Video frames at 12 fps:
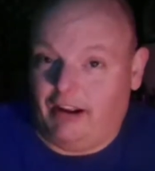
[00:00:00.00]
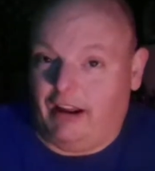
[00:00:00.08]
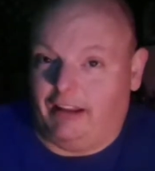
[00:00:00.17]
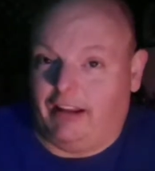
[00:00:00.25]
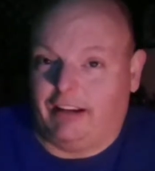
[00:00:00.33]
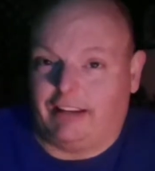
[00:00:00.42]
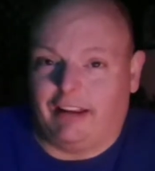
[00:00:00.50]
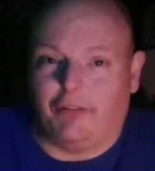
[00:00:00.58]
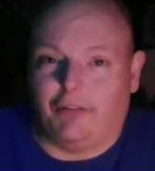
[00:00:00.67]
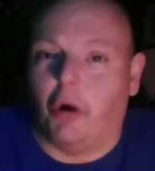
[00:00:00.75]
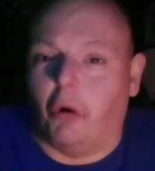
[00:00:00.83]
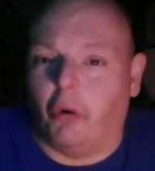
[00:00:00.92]
And I guess they
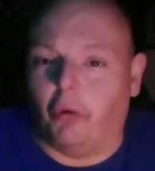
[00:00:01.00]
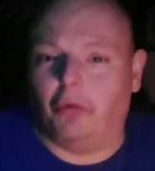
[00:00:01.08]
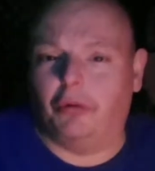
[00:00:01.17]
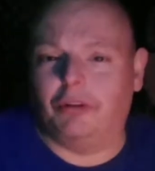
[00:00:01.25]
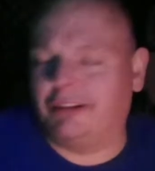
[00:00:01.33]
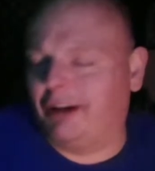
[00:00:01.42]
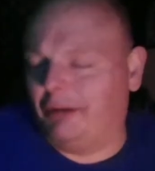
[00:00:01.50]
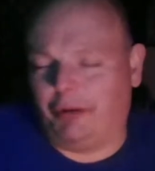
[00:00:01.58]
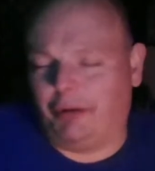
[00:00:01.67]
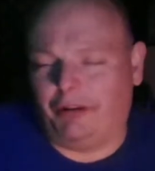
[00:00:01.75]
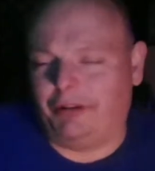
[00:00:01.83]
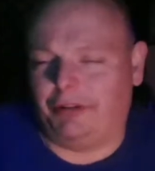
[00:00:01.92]
have gold and a
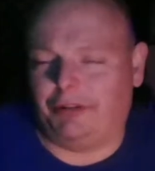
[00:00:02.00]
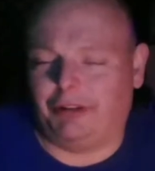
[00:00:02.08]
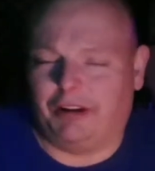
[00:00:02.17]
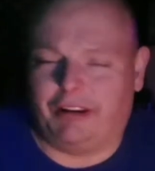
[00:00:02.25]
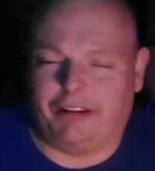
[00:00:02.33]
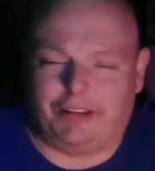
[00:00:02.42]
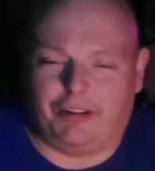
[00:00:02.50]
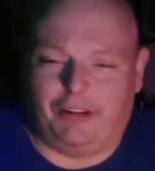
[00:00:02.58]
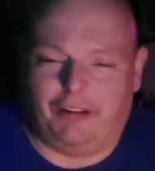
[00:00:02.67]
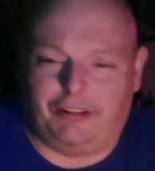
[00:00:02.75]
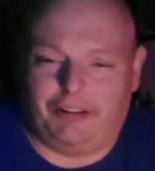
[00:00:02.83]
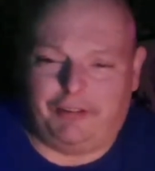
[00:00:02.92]
couple others. I guess it's
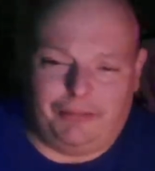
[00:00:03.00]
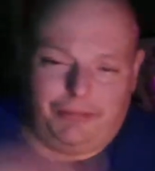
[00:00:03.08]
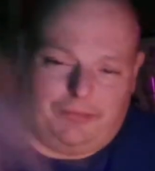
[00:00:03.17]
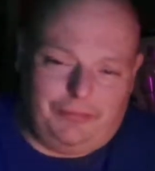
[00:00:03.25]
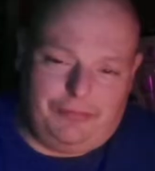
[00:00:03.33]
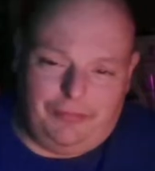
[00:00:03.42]
all like from